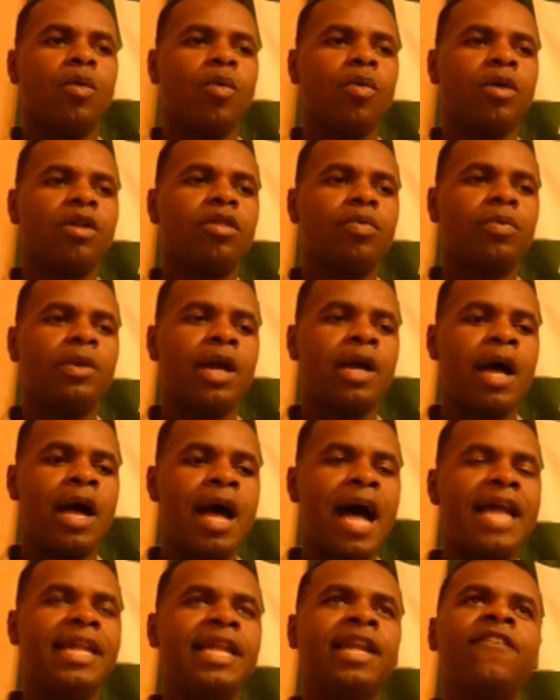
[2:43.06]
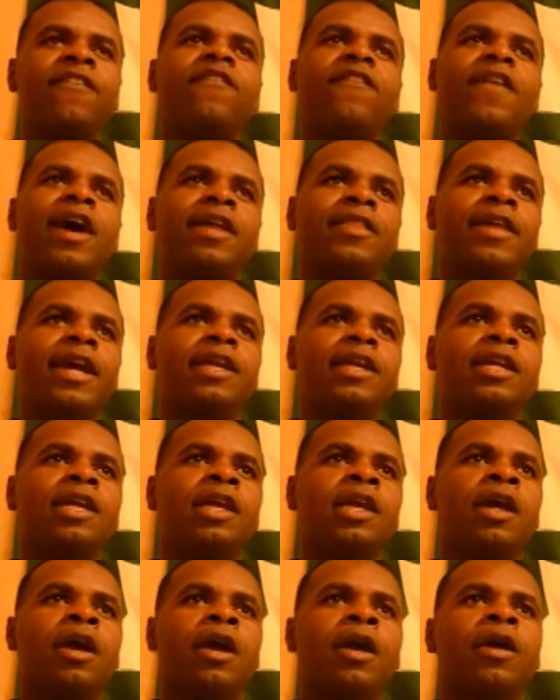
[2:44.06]
Once we identify that
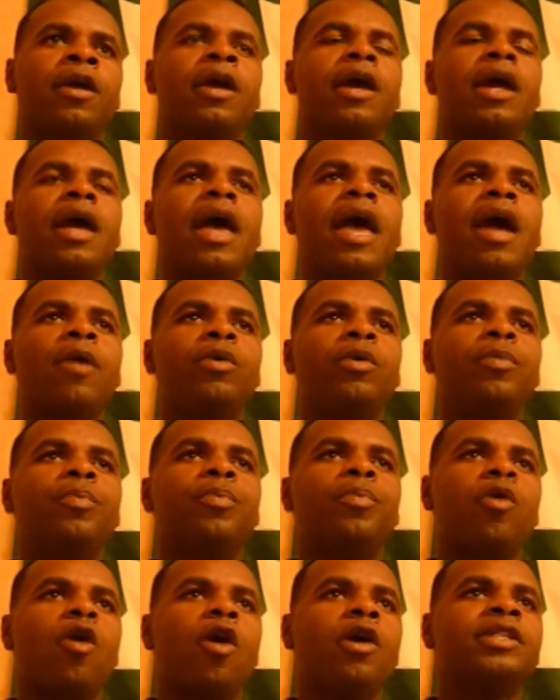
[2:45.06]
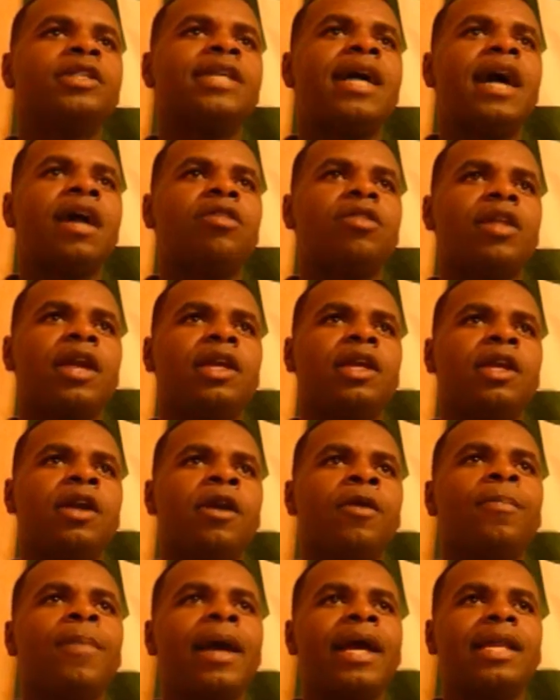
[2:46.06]
gear and we prioritize that
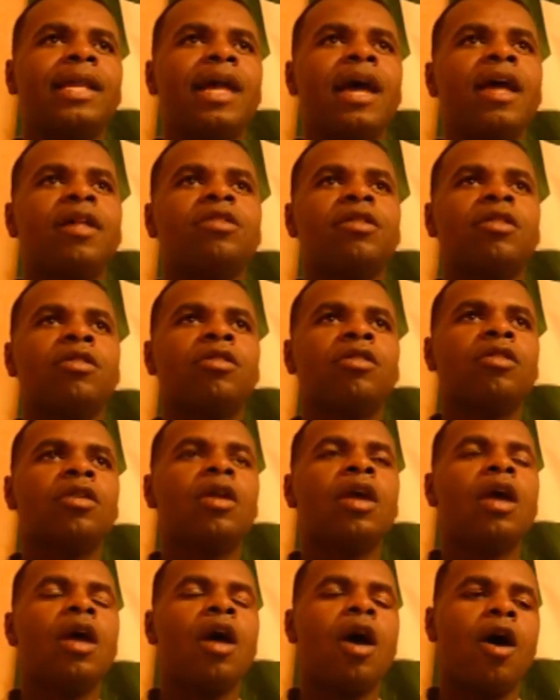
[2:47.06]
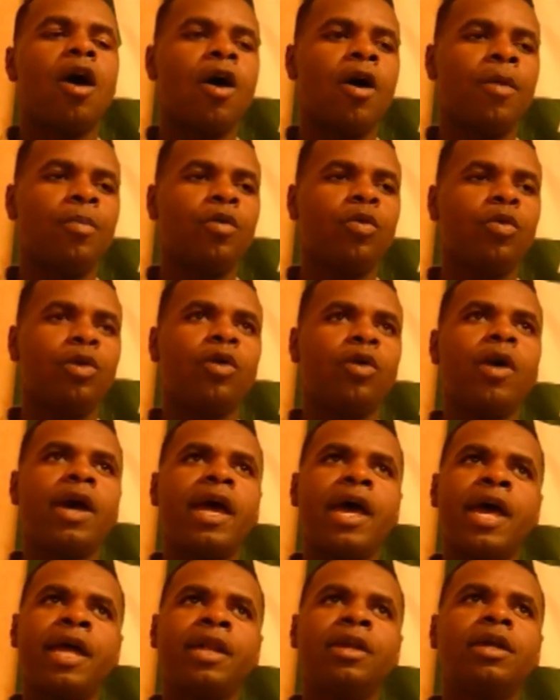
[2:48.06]
gear by classes, we go
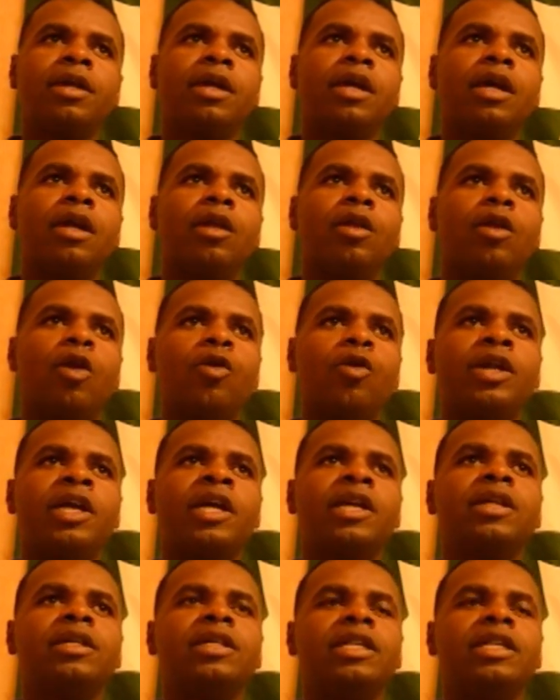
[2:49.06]
ahead, load it,